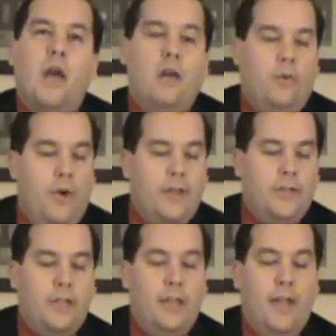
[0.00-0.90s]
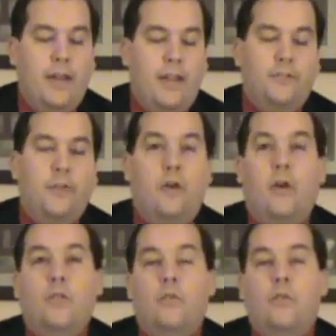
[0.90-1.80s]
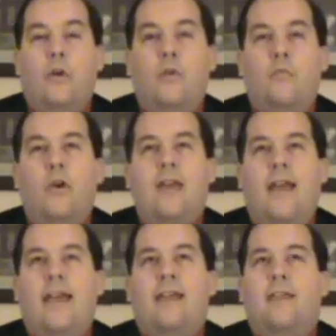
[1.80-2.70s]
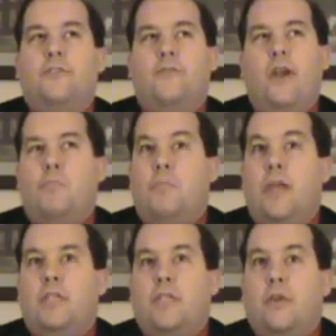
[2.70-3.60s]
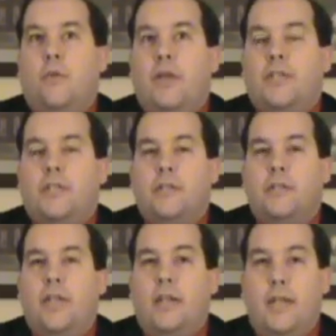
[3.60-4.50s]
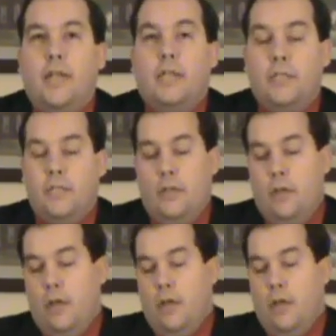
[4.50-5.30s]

A question that is, on, on one hand, is a very basic question it is.